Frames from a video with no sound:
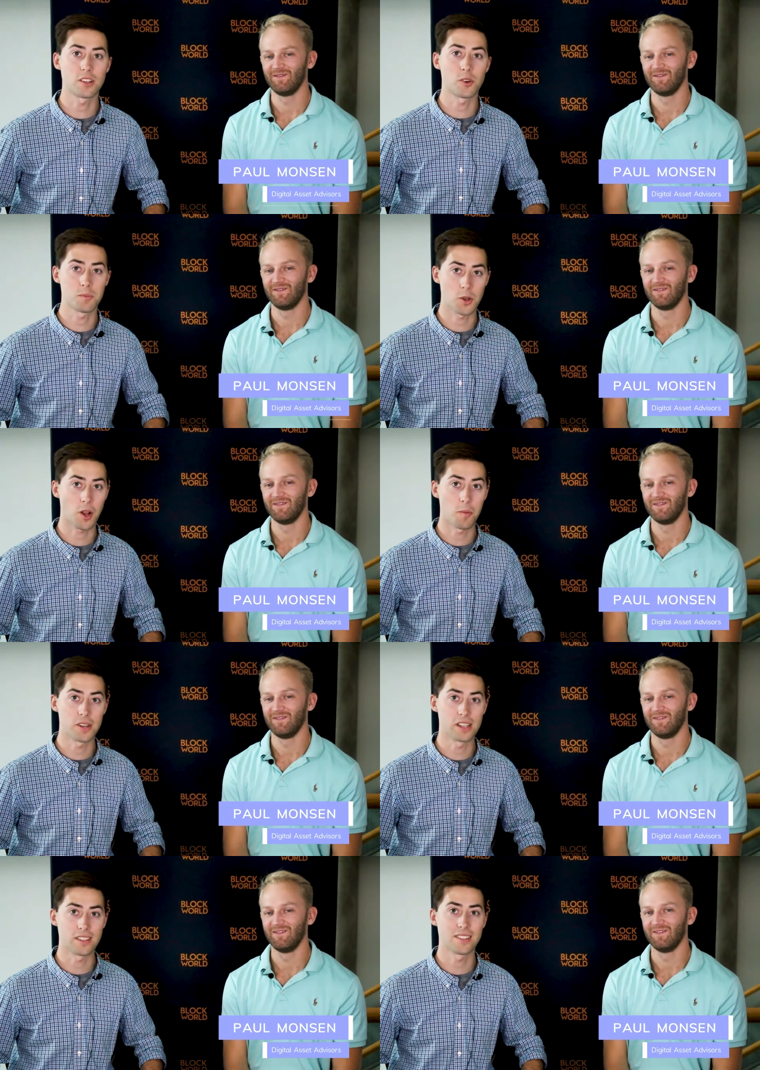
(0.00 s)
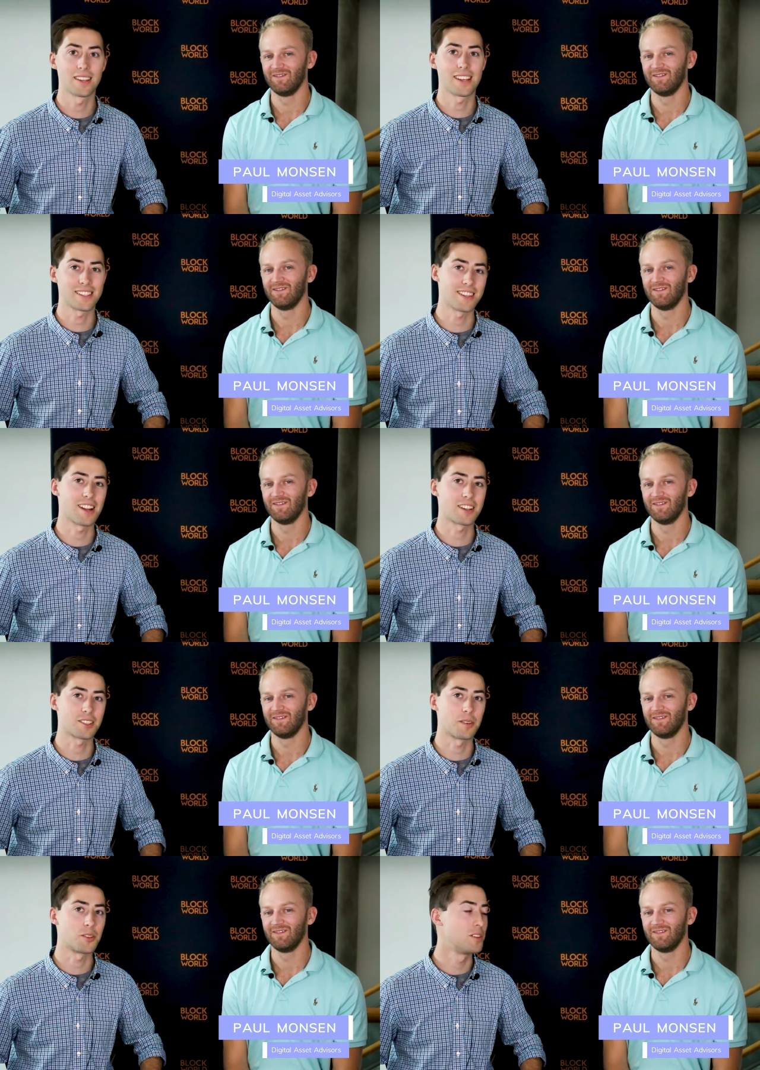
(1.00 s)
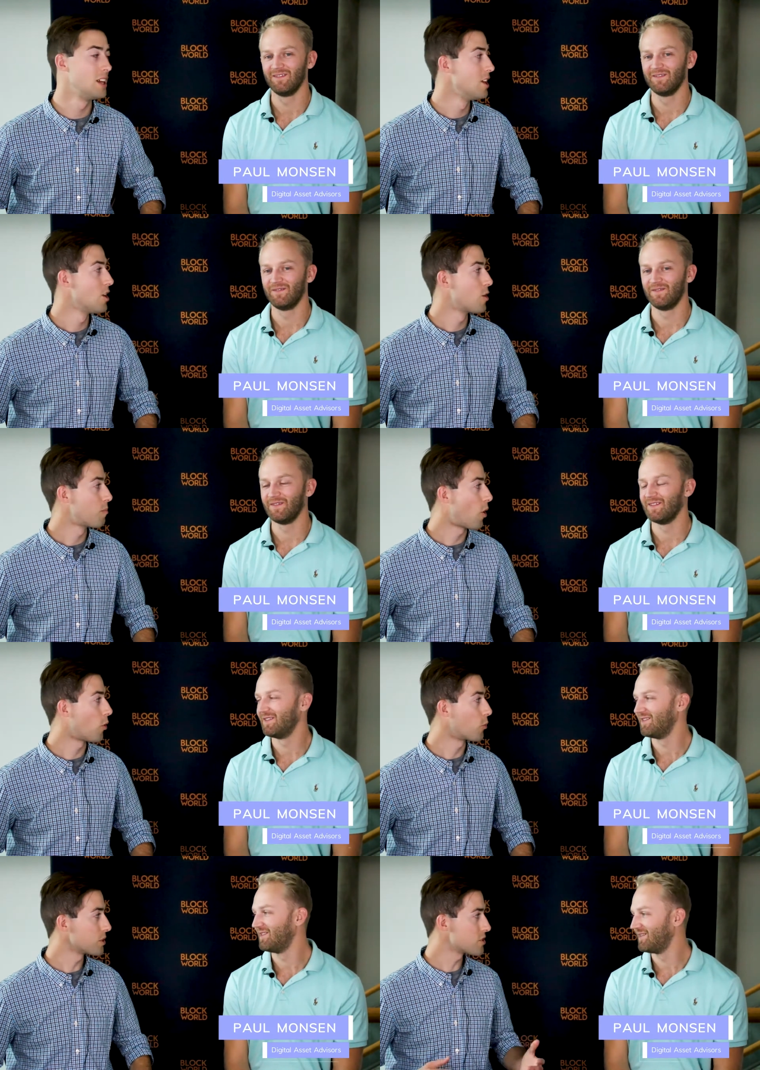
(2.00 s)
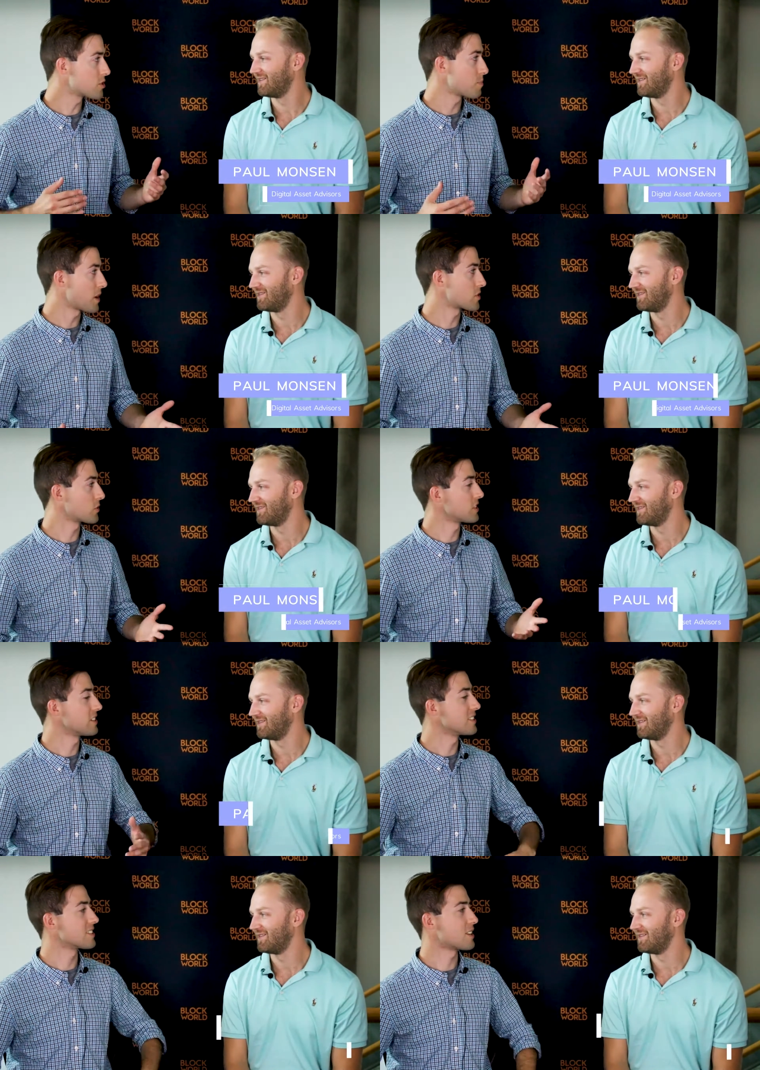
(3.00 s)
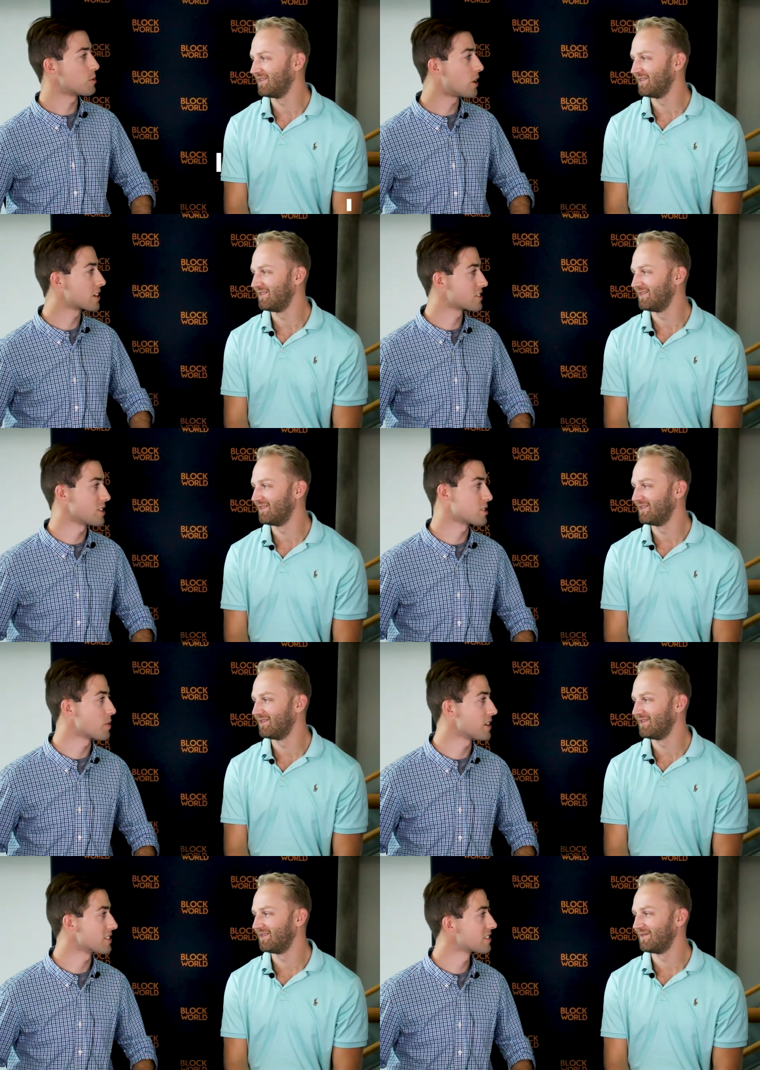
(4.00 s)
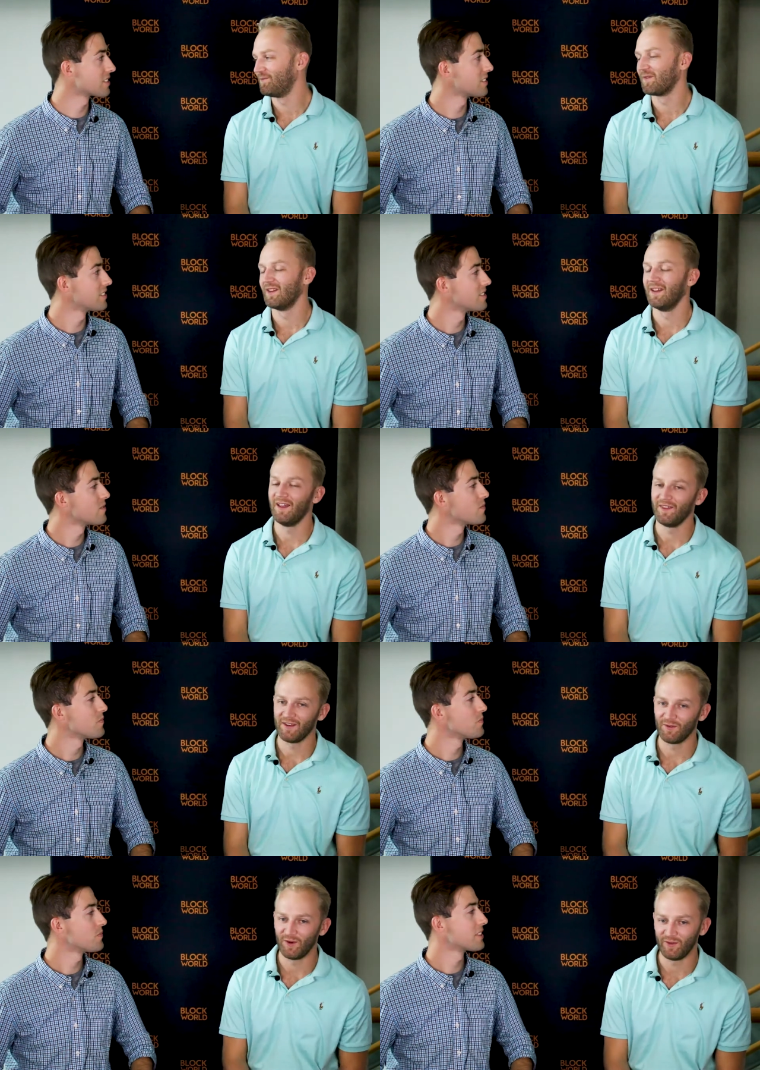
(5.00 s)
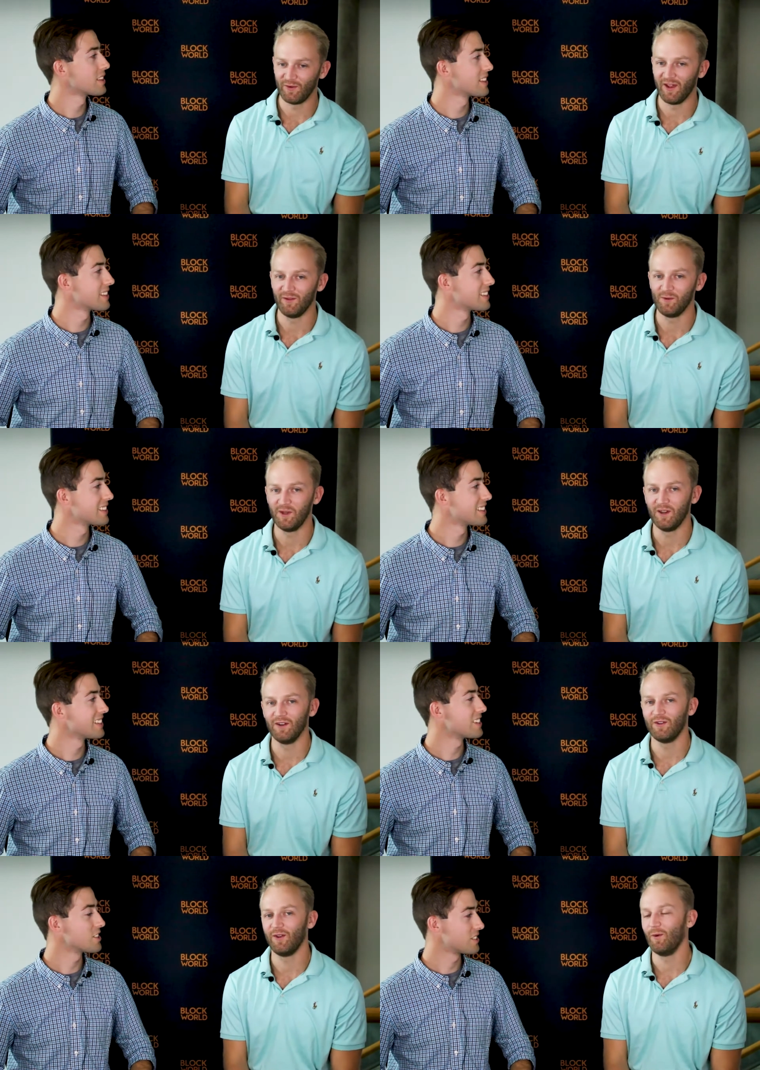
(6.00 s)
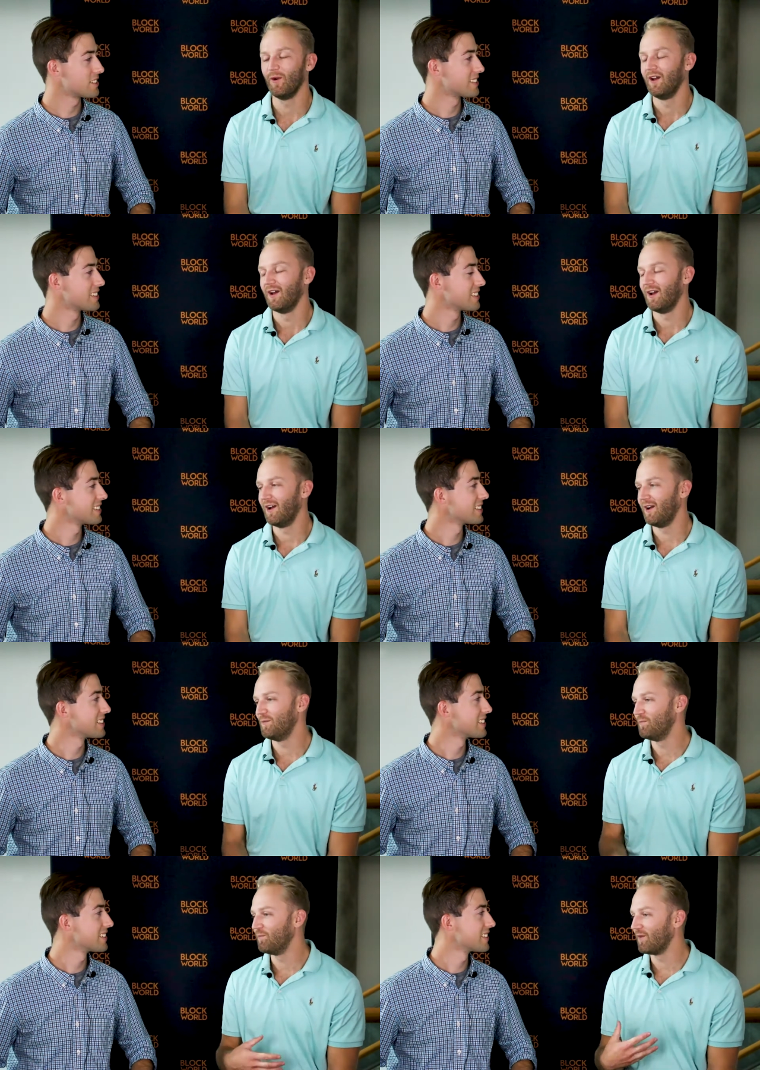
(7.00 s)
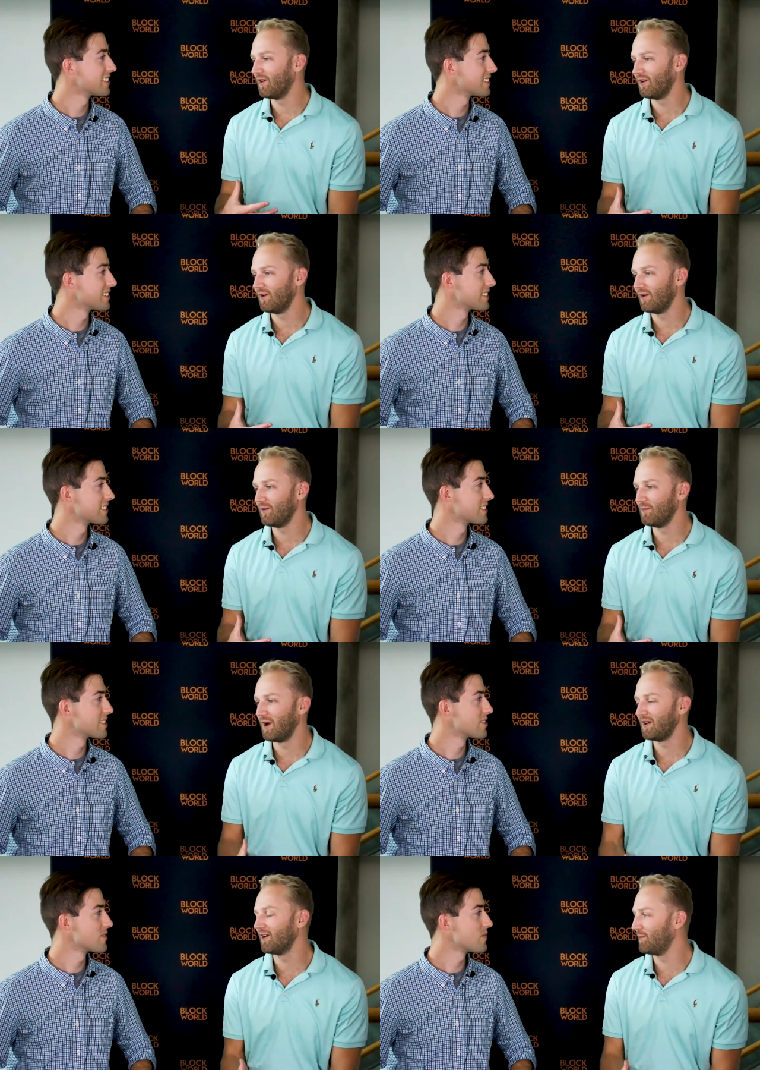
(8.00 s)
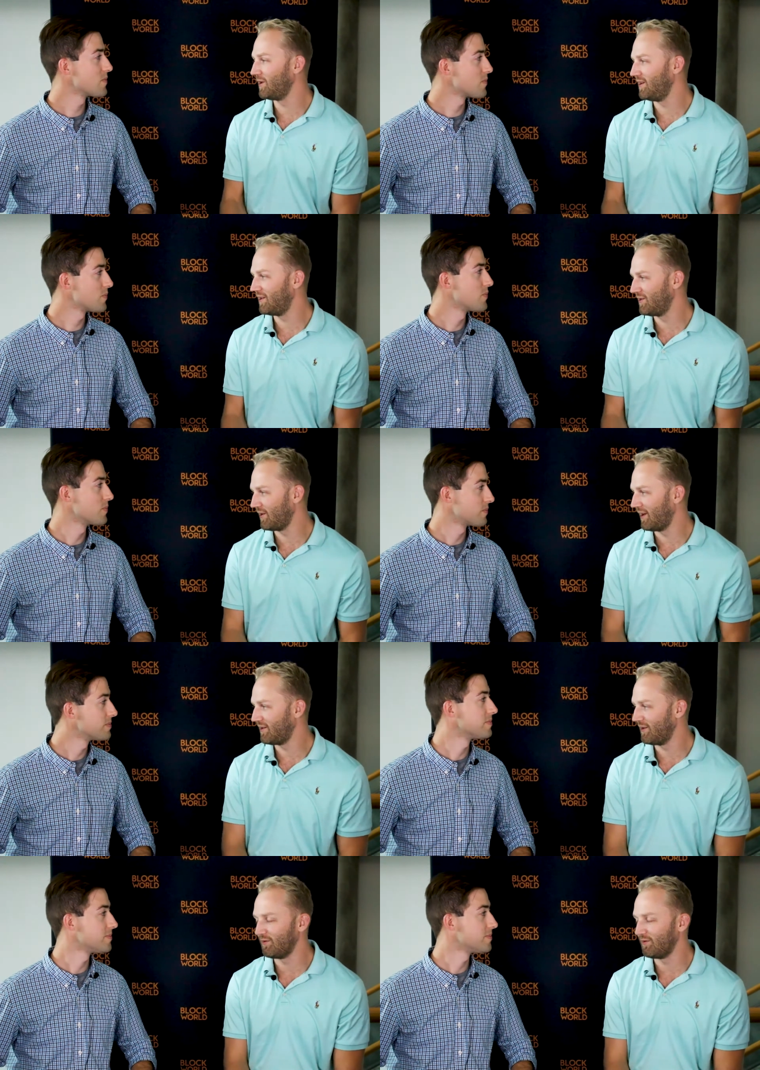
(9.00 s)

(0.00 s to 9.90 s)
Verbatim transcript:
Speaker 1: and crypto companies get to the next level. Paul, what's your specialty inside
Speaker 2: the blockchain space? Yeah, thanks Ross for having me here. So, um, my company, Digital Asset